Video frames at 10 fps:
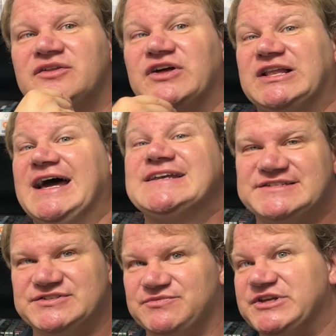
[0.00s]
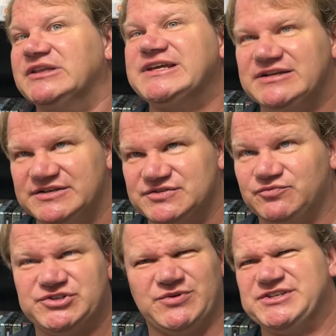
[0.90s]
the classism, the
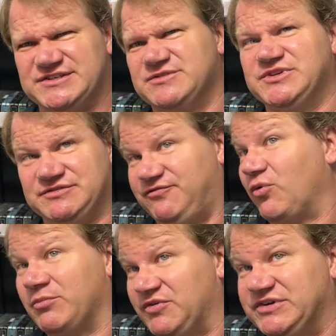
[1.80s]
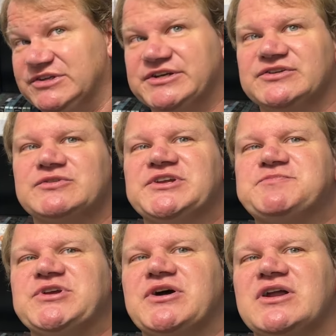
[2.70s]
elitism, which racism is a form of elitism,
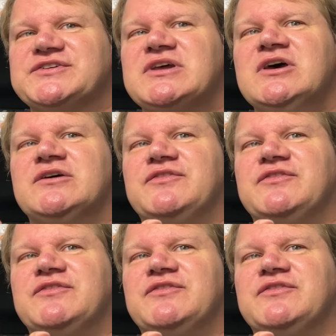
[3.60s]
let's be honest,